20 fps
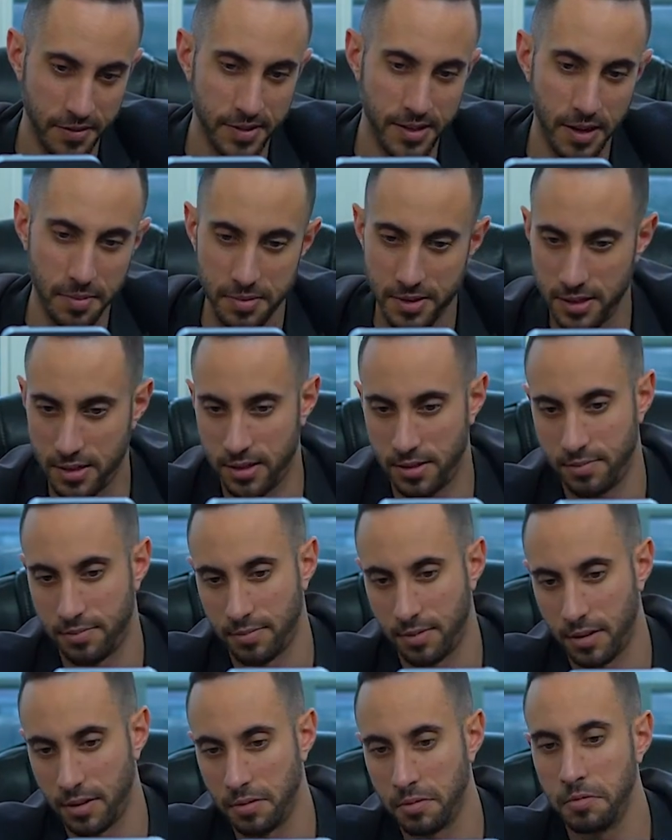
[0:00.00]
of sepsis,
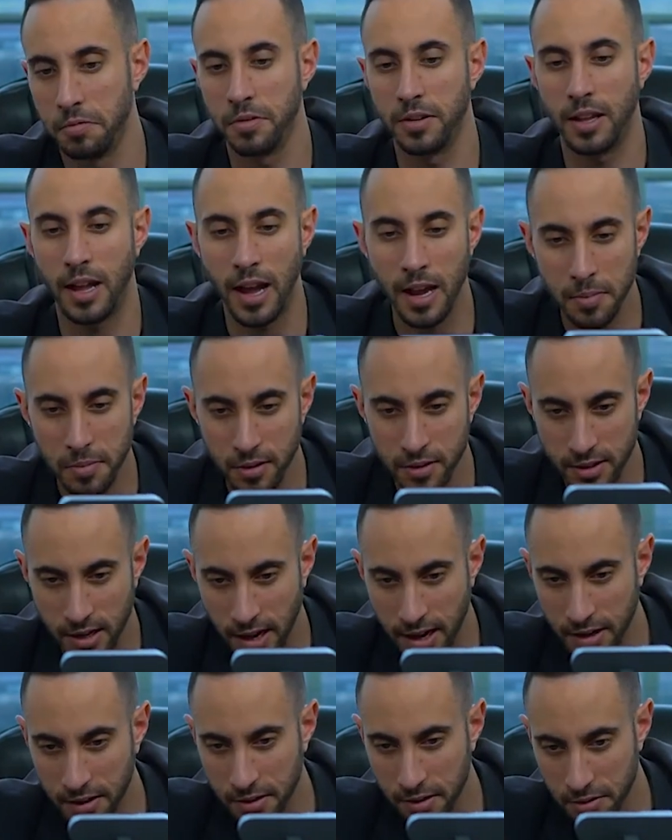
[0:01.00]
reliable
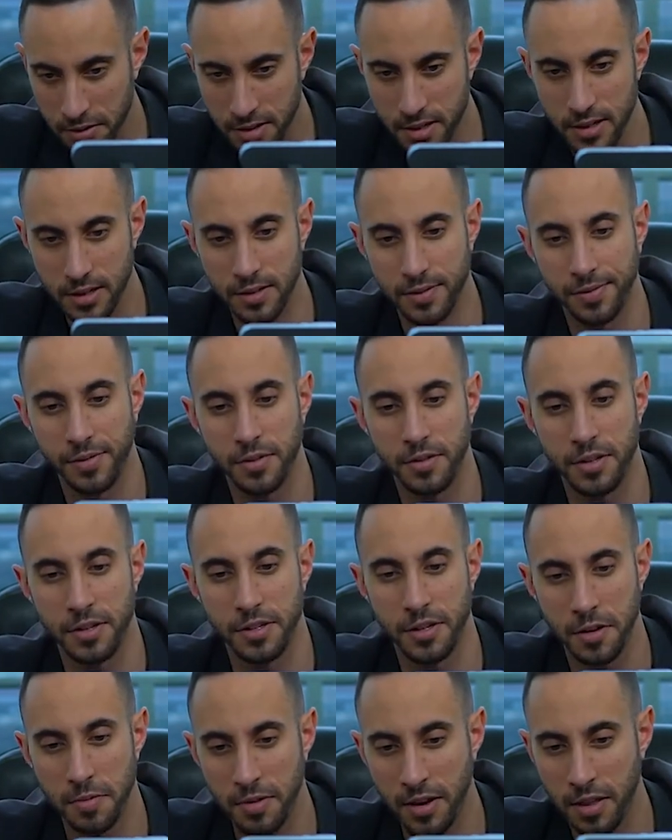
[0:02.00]
diagnosis for
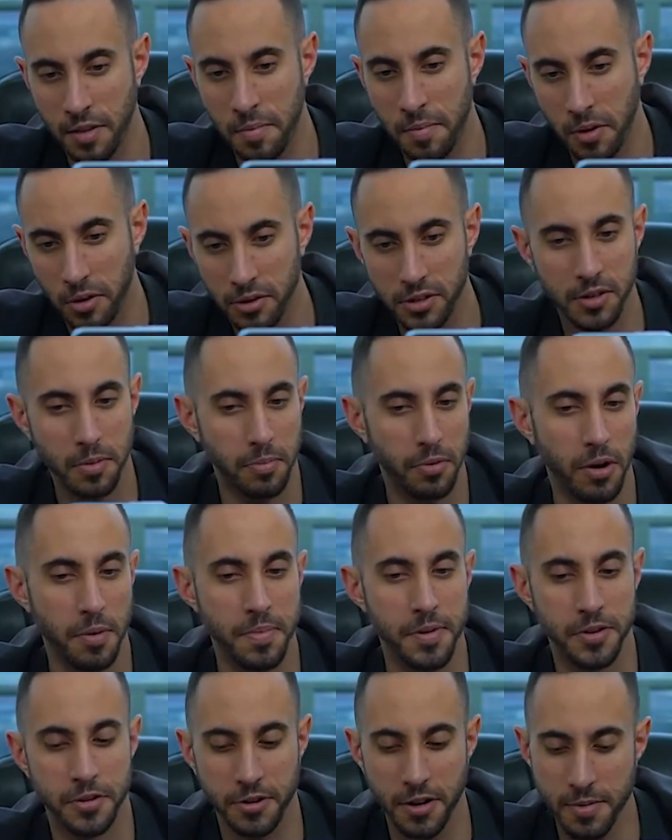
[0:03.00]
determining the most
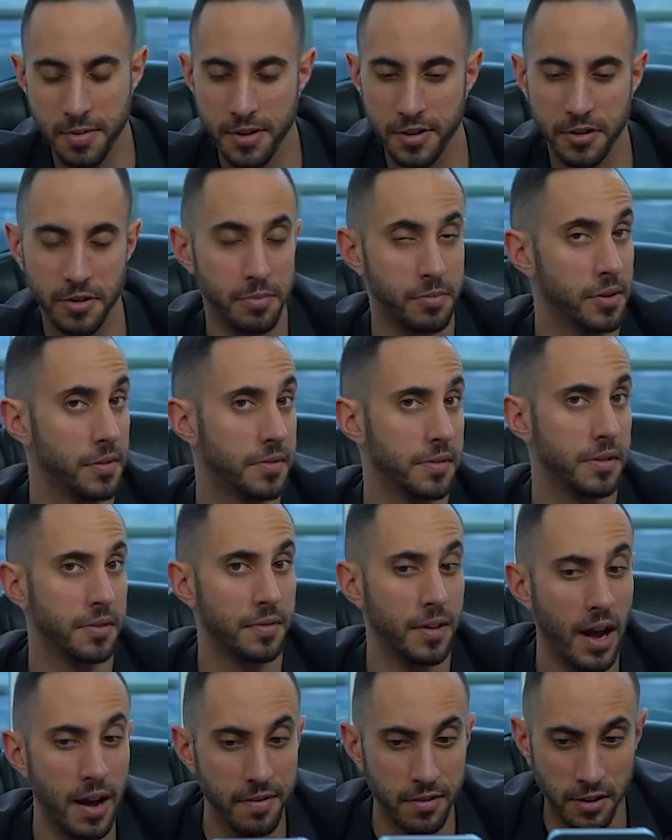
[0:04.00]
appropriate treatment to improve
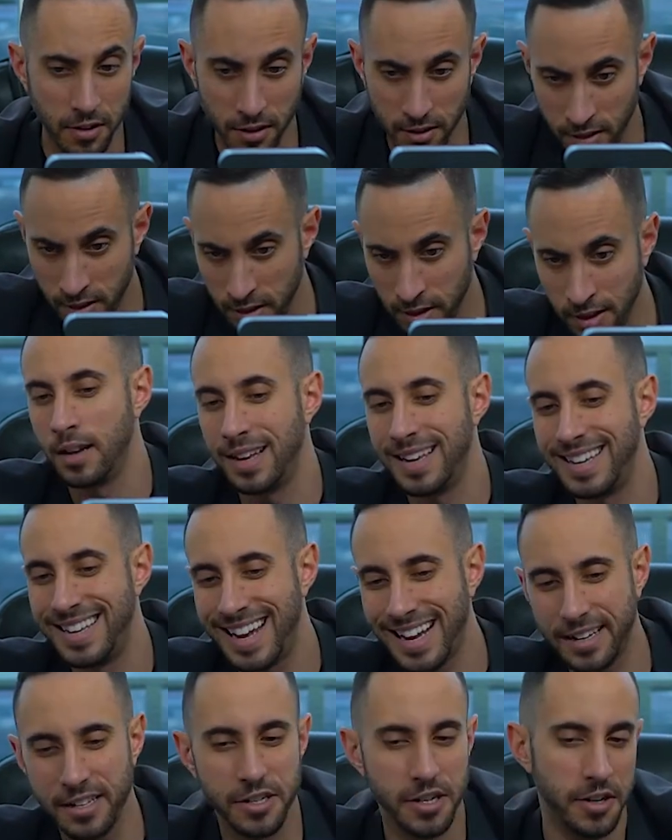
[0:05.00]
survival,
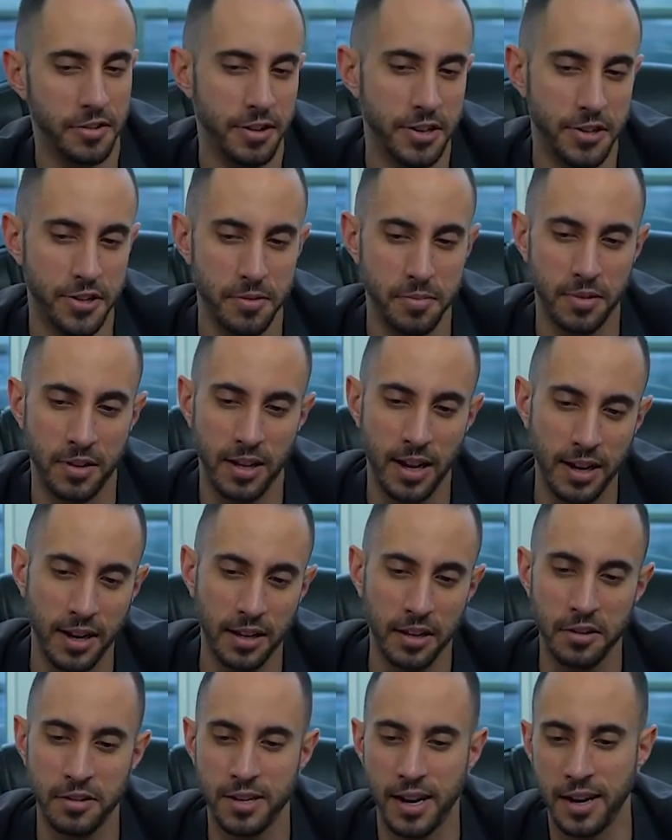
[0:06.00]
next generation
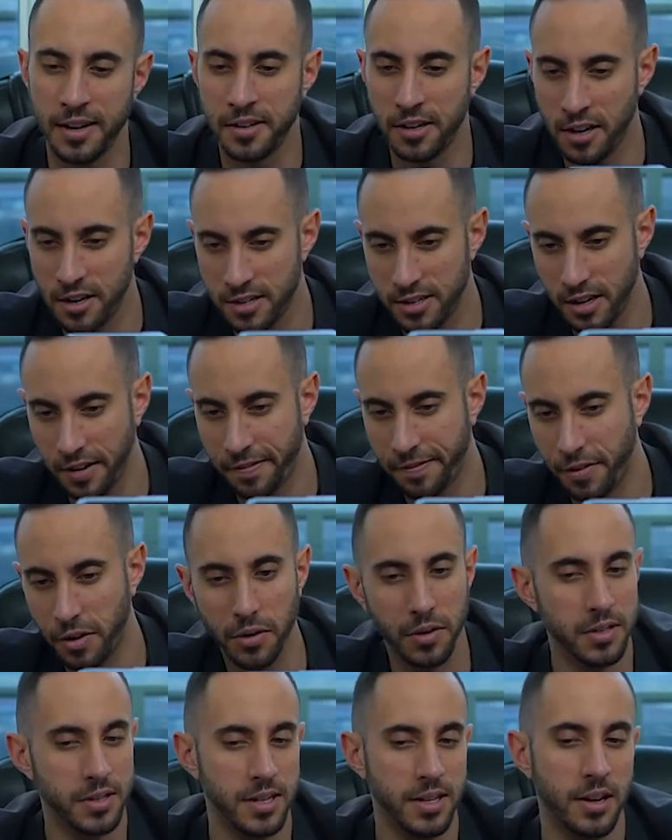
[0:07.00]
molecular diagnostic
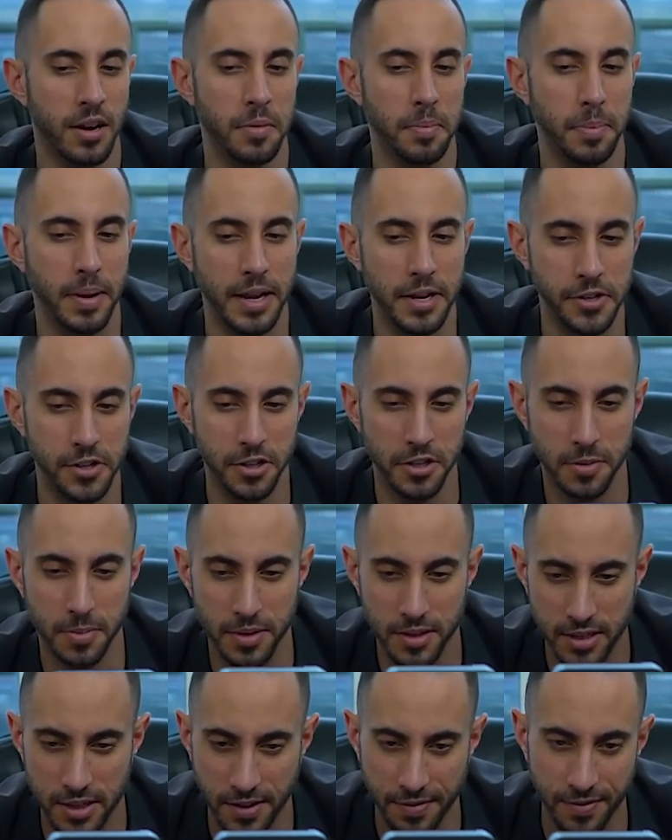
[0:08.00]
focusing on patient
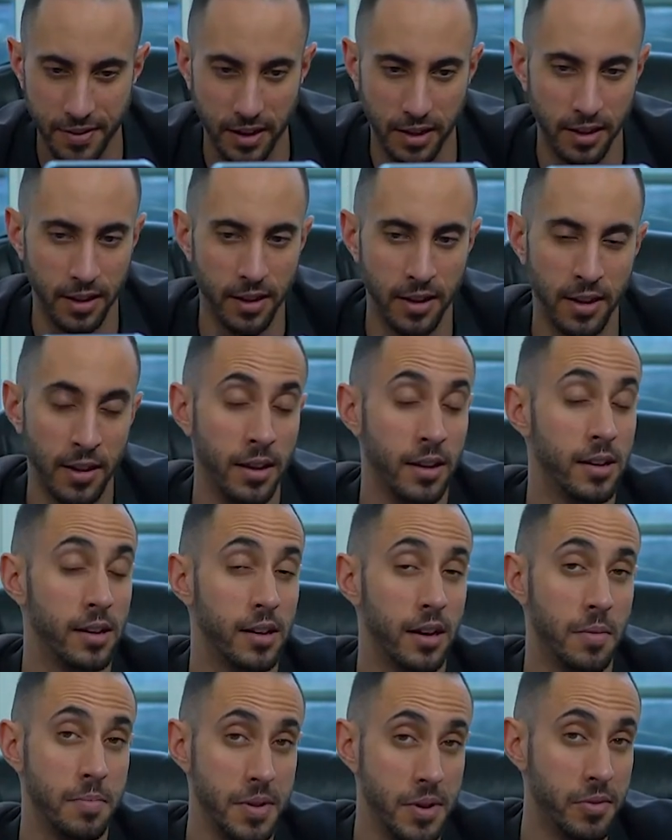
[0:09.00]
specific
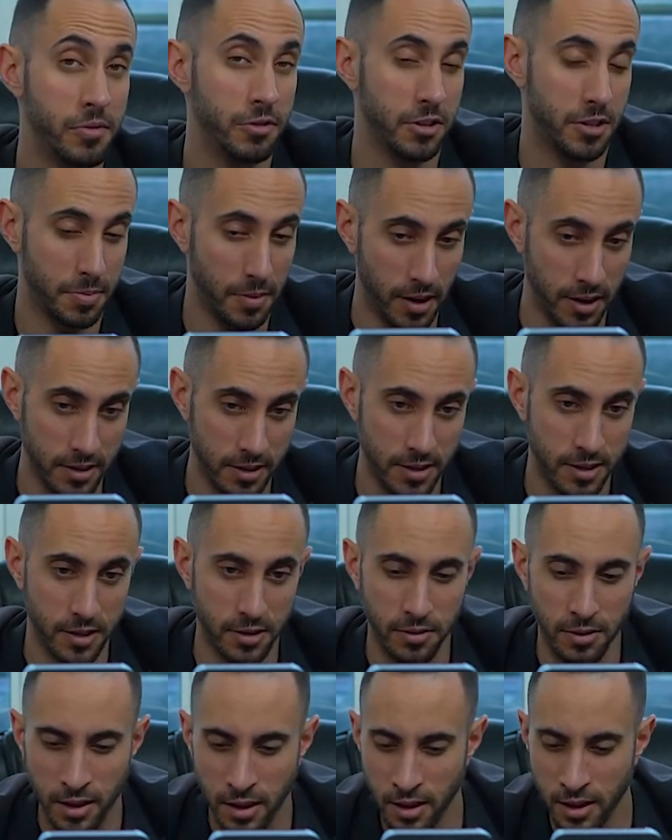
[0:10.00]
immune response.
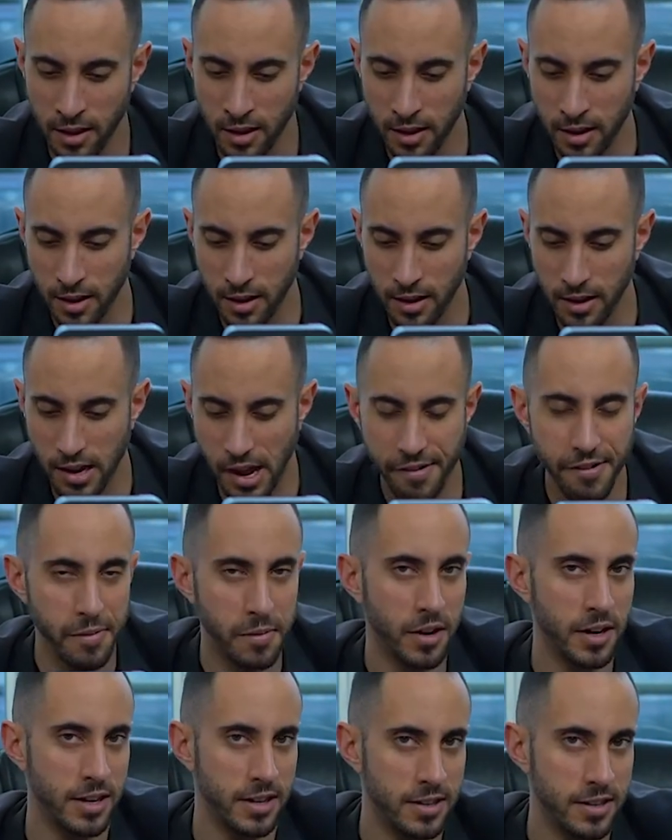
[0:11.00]
So
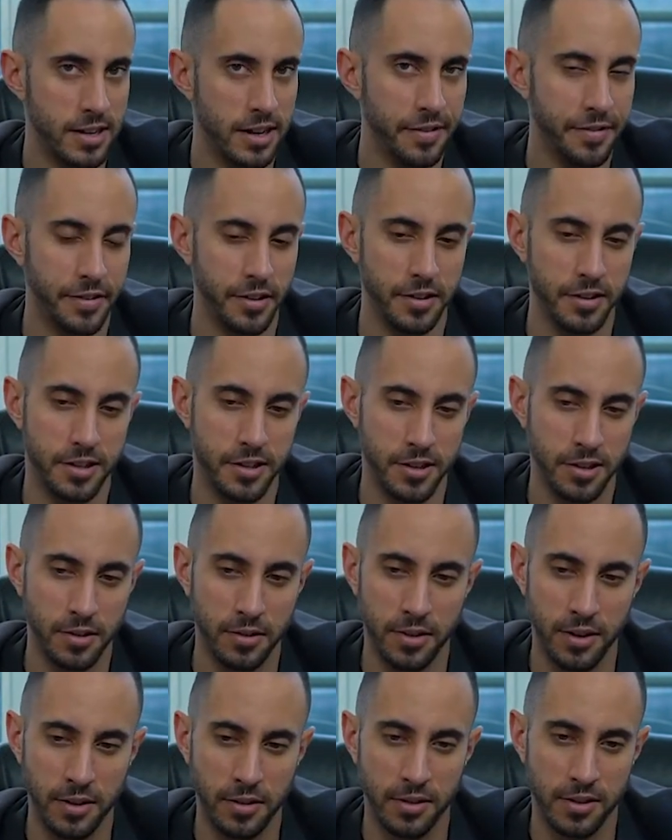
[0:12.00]
everyone is different. So,
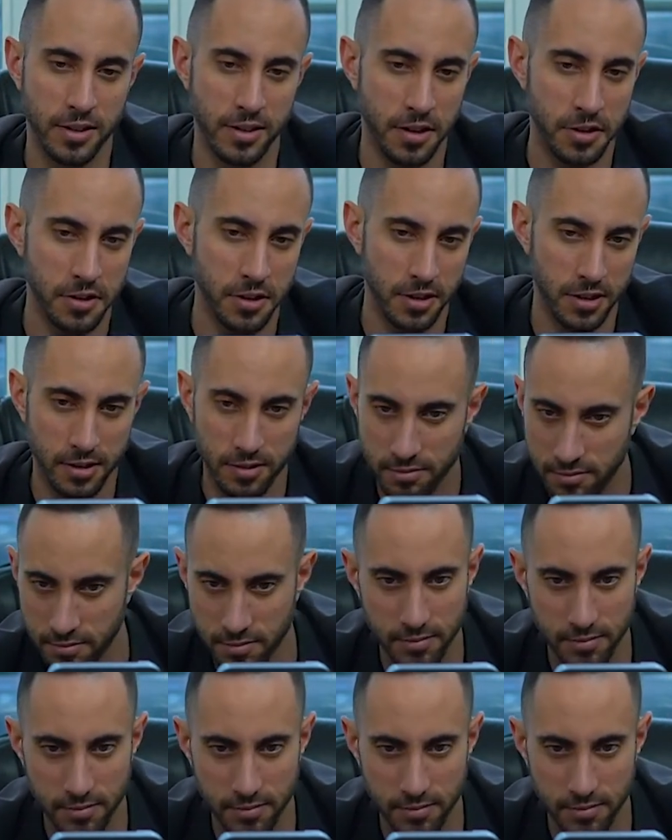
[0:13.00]
you know, it's not just